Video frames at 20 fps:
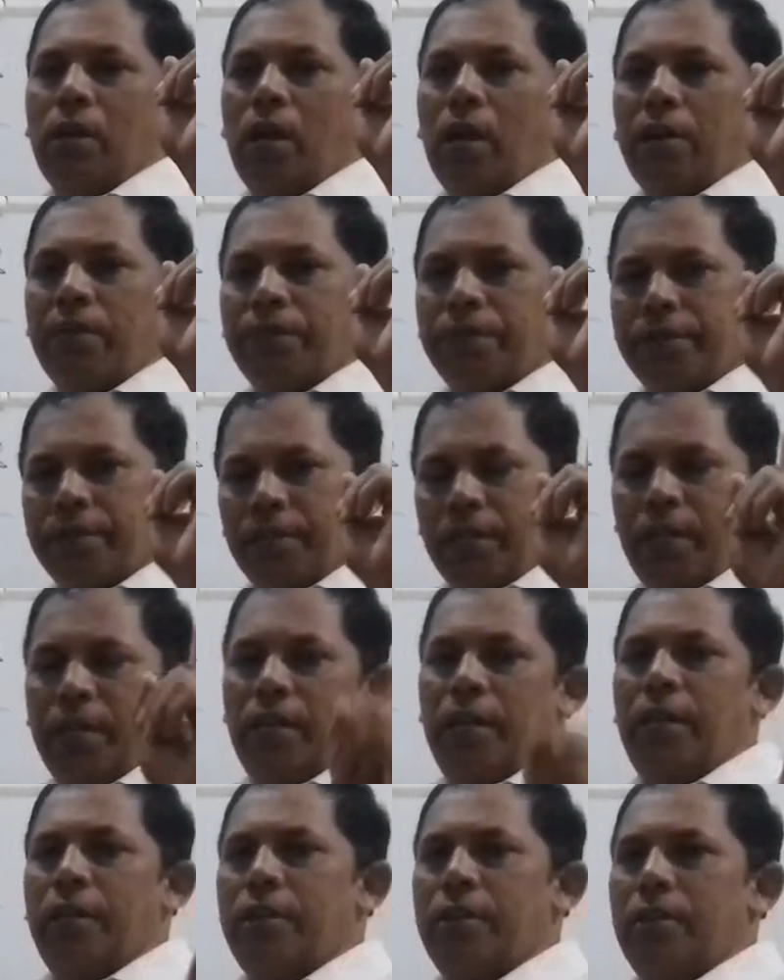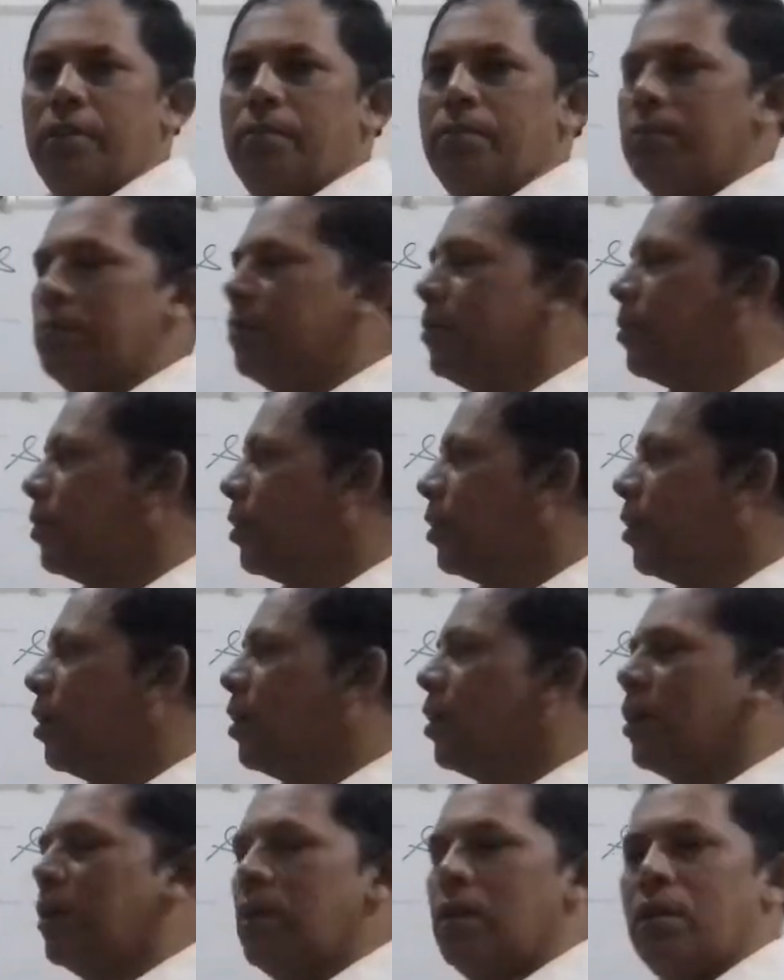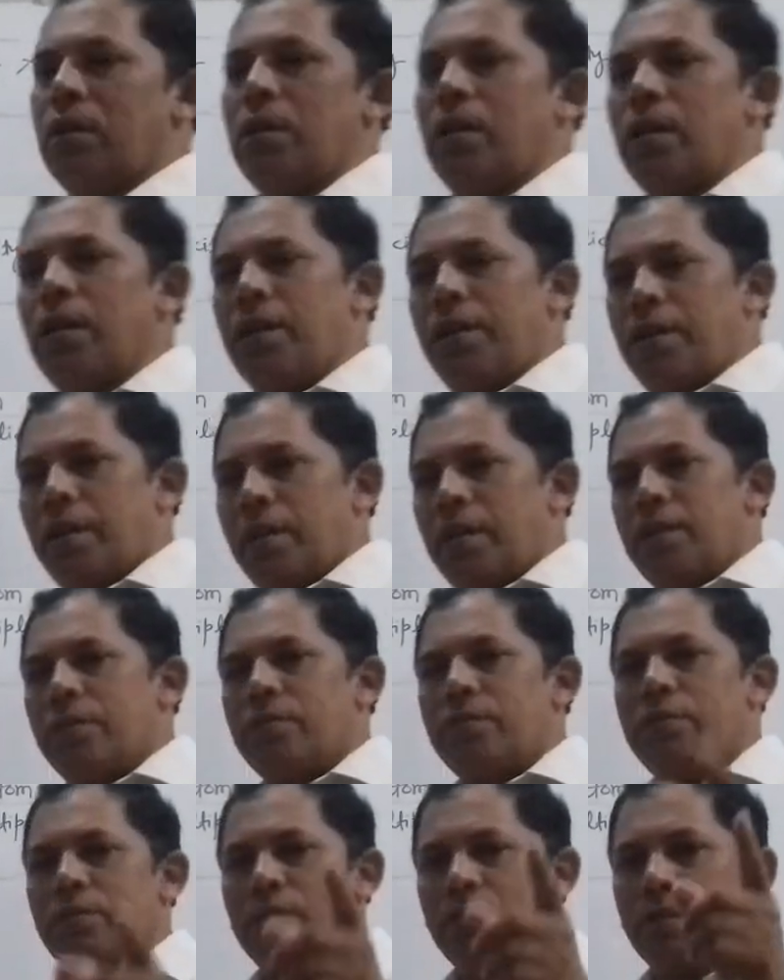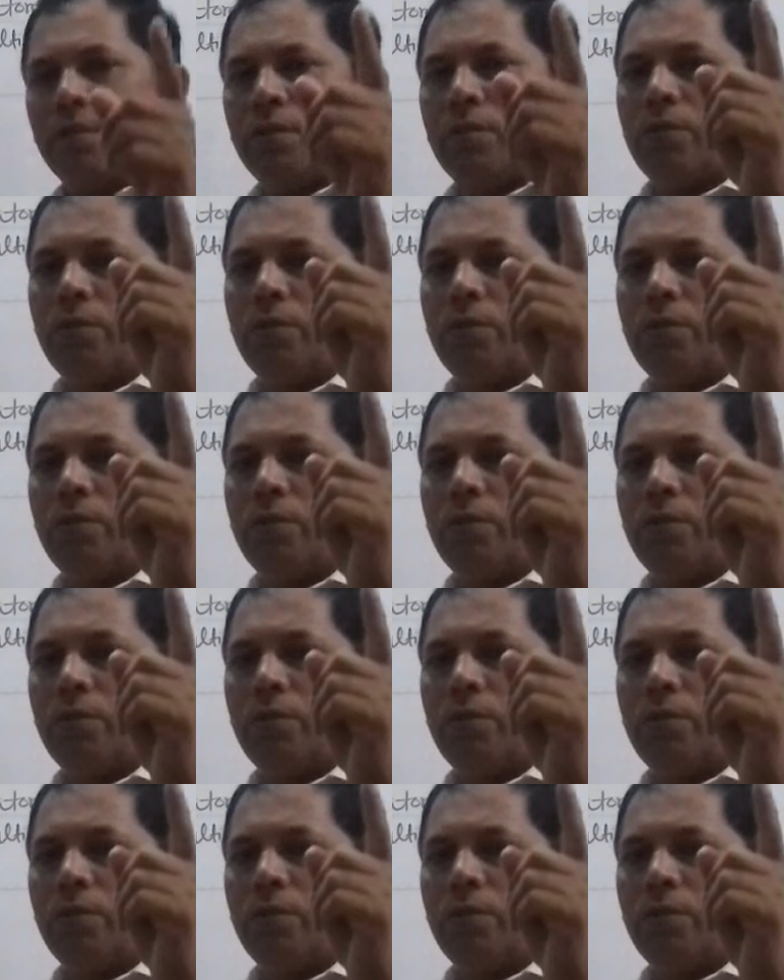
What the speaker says: of the atom contains